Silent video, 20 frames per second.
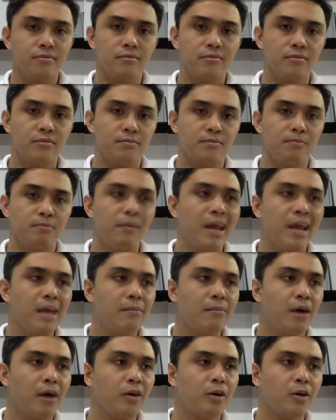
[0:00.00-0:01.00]

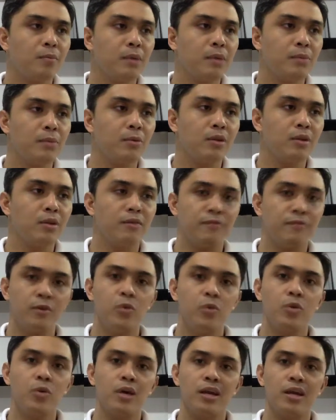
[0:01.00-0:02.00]
blame other people if
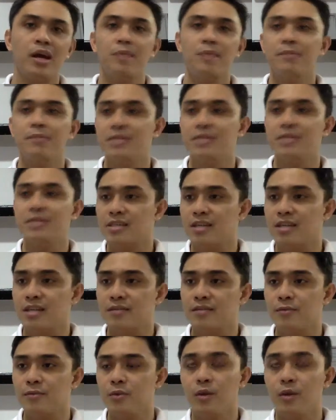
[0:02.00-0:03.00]
you cannot be
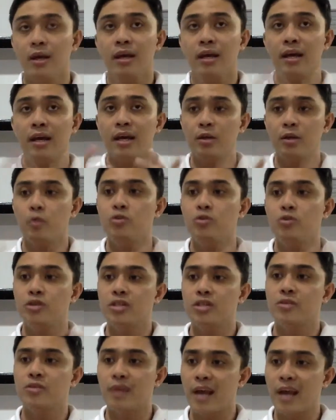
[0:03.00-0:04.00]
successful, and don't
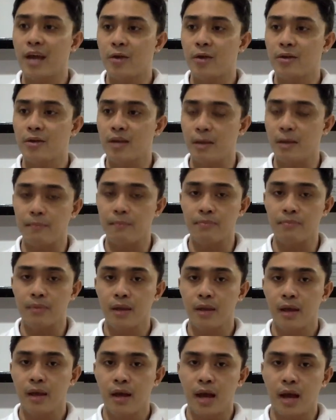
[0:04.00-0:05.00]
just rely on them.
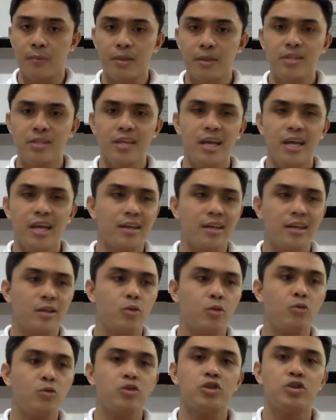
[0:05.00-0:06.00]
I'm not saying that
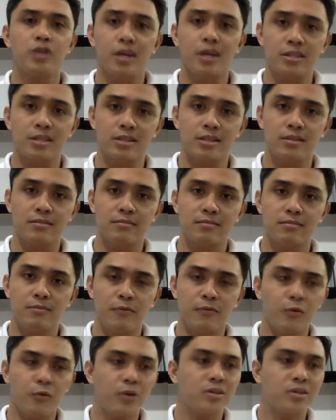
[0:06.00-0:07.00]
don't trust.
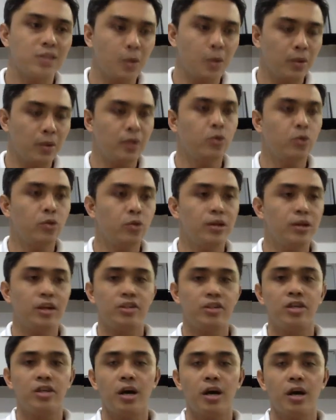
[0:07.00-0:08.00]
Of course, they will do their
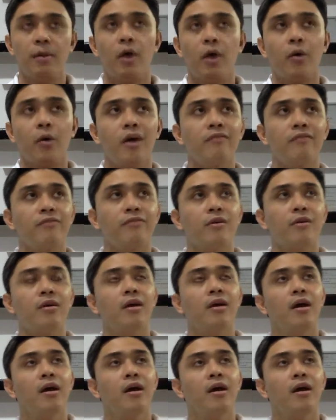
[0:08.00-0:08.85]
job. However,